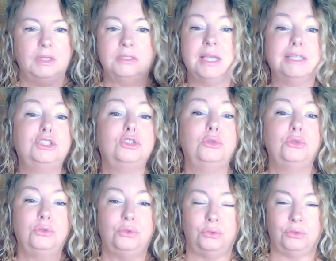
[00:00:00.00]
such a
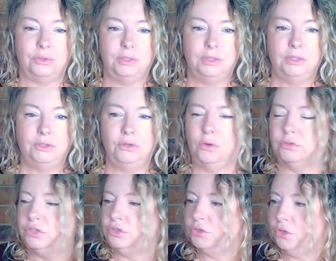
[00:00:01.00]
good cook, you know, or
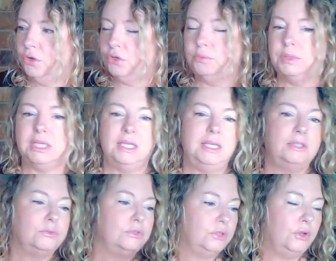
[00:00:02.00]
she's so good with the kids,
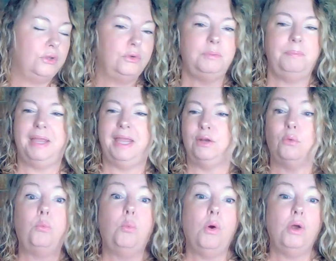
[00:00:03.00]
or she's so good in bed,
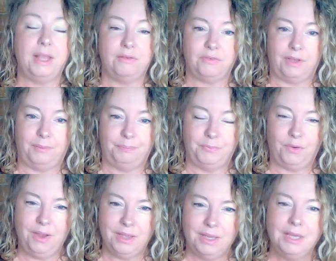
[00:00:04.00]
or whatever
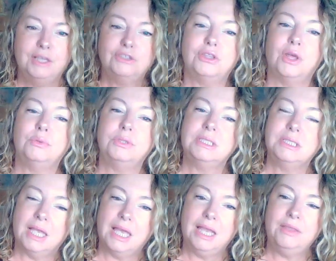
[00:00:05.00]
right? So they'll
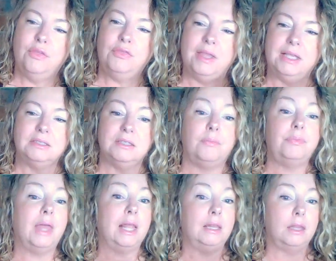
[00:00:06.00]
say the things
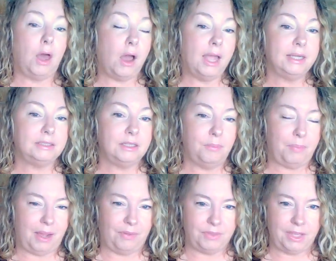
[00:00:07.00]
that they liked
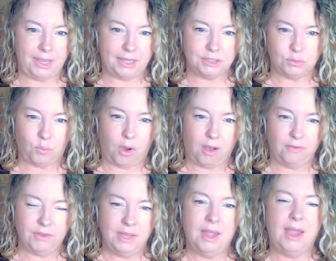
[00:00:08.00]
about the ex
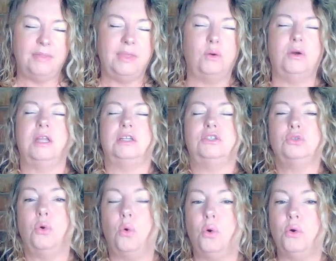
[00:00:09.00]
wife and they'll kind of
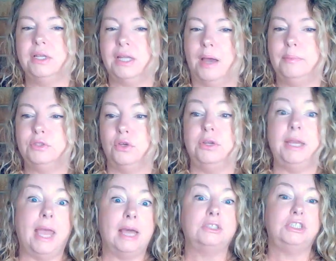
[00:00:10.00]
talk it up. So
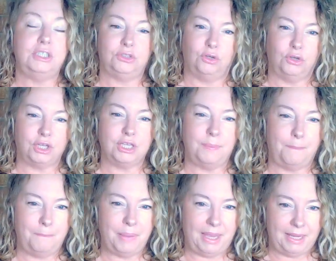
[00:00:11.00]
now she's got to
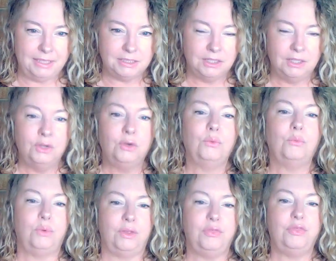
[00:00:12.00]
compete
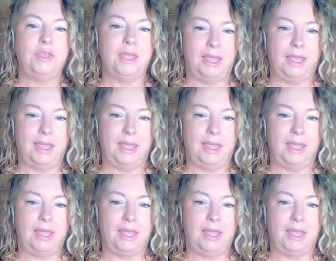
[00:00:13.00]
with the